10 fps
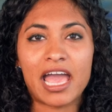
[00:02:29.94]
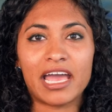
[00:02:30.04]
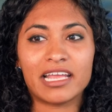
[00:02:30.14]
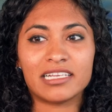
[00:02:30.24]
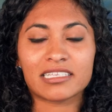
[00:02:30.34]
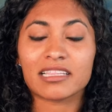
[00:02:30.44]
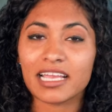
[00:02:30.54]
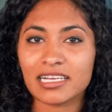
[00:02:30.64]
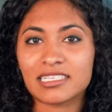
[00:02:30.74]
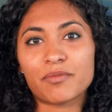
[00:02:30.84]
And
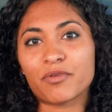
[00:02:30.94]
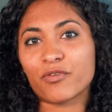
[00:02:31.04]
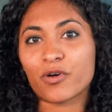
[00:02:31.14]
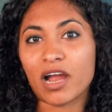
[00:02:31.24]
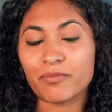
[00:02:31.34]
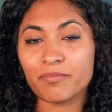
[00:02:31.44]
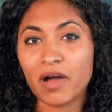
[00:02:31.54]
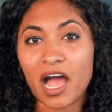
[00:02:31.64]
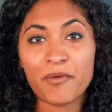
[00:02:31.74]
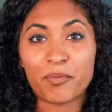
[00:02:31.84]
like I said before,
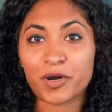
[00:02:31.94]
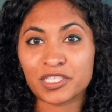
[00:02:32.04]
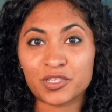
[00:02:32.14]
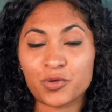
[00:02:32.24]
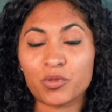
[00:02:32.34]
I'm a person